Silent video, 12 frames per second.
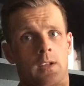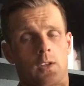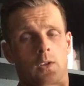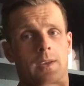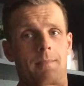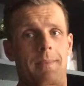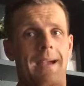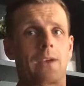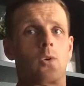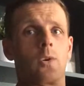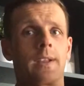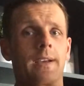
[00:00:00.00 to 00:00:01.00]
looking
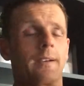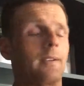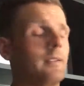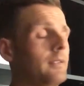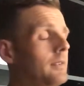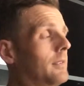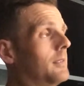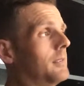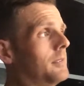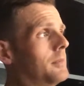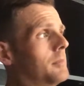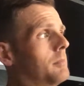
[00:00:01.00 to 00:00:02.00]
back on it,
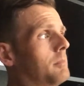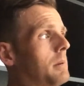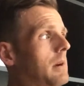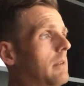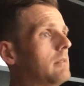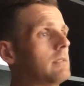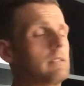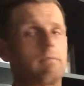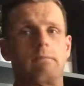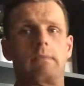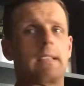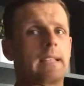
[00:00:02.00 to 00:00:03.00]
but
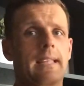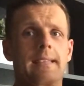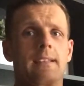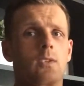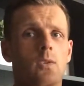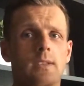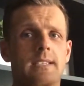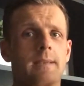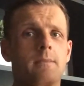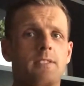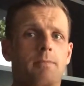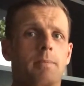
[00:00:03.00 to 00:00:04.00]
delighted all the same
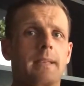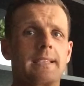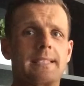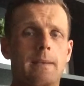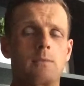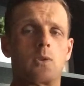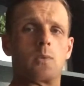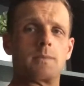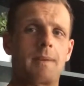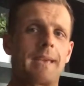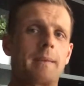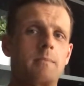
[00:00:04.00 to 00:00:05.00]
to have placed. That was always
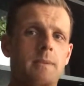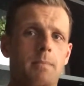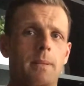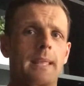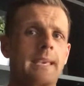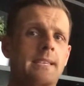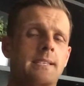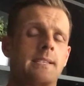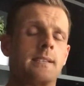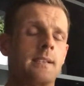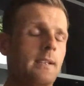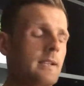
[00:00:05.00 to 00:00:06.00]
my aim, to
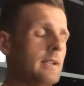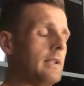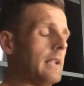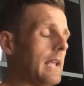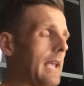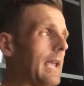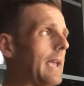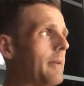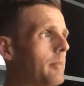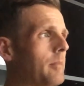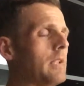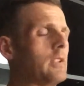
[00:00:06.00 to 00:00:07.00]
place
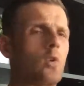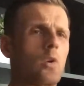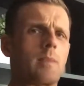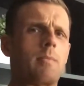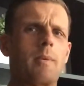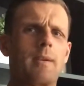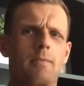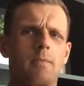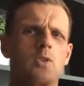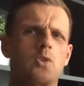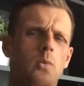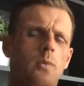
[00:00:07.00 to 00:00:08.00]
and not come away from the
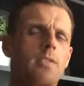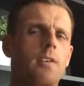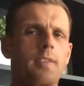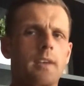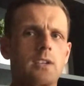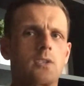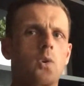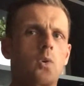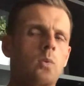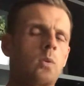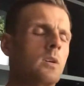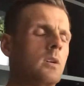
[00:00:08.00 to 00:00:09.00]
show with nothing at
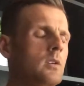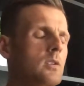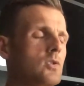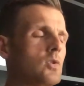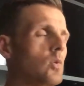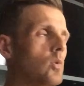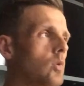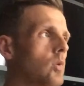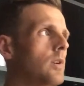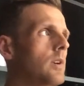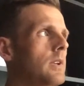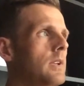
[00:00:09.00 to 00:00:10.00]
all. So
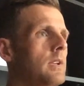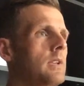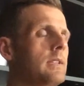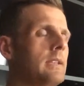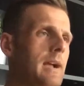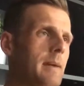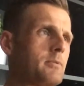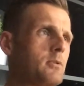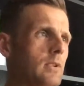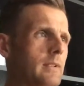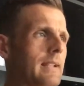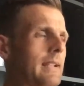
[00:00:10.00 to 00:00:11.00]
yeah,
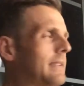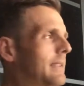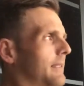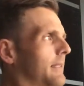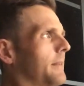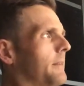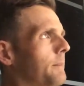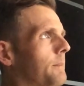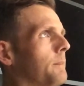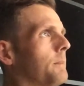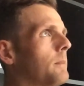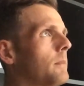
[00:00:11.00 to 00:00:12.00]
absolutely delighted.
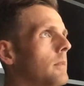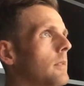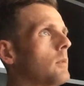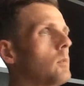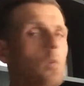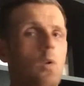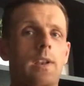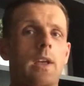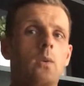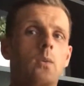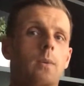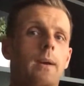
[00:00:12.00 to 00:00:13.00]
what
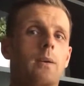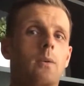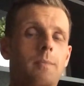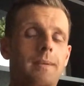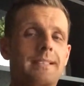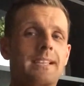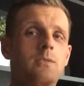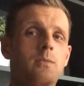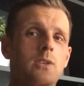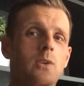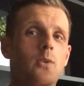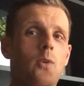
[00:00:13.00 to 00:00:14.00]
now? Well, my intention was
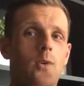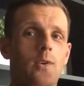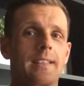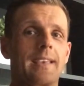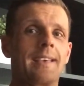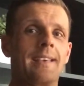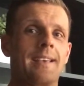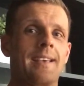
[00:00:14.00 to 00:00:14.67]
to go on holiday.